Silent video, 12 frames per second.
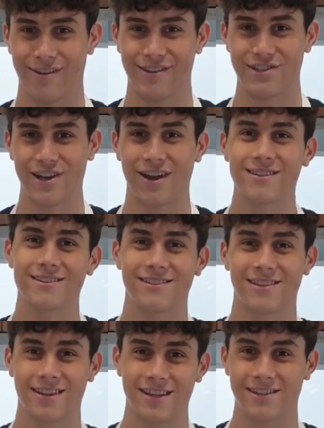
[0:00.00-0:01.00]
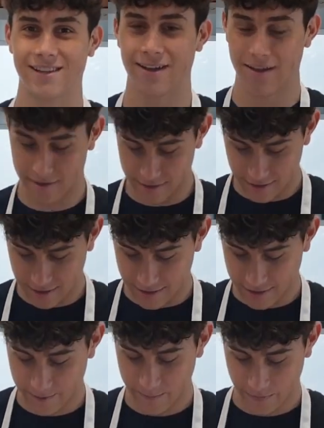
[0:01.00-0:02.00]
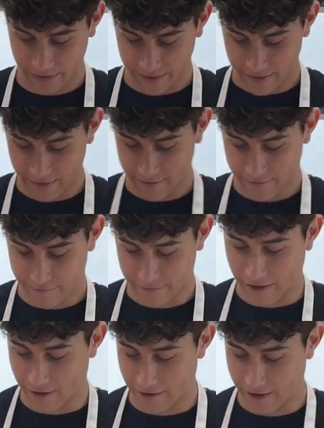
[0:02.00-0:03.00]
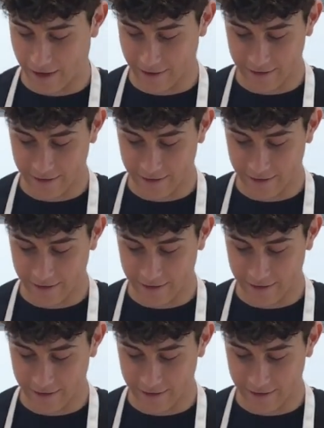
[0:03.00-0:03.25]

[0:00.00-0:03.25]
are the chances of this, huh? Far out.